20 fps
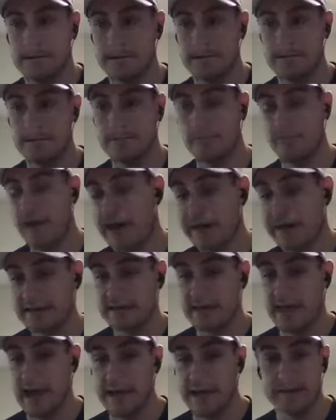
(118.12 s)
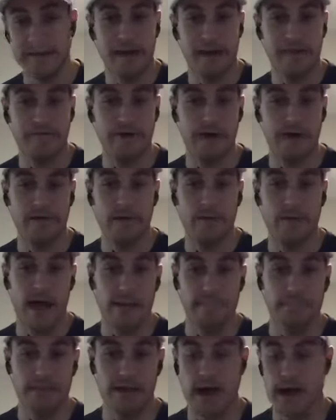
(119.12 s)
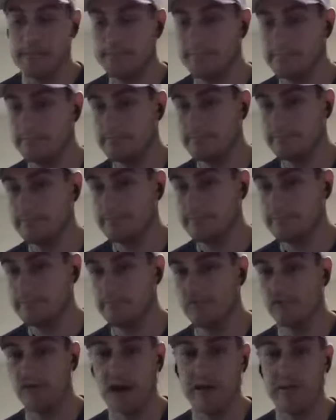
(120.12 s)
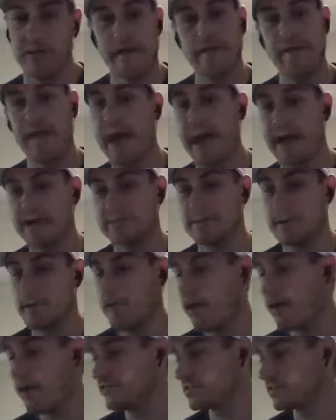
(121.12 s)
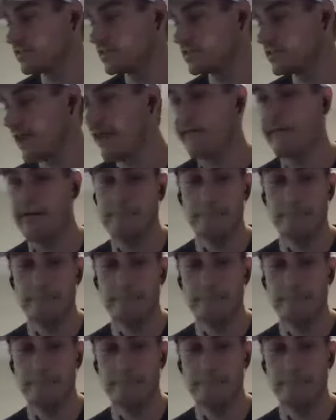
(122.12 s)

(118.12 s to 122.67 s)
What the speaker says: Ran inside, can't find the laptop. Running around the house, my wife's in the shower. I'm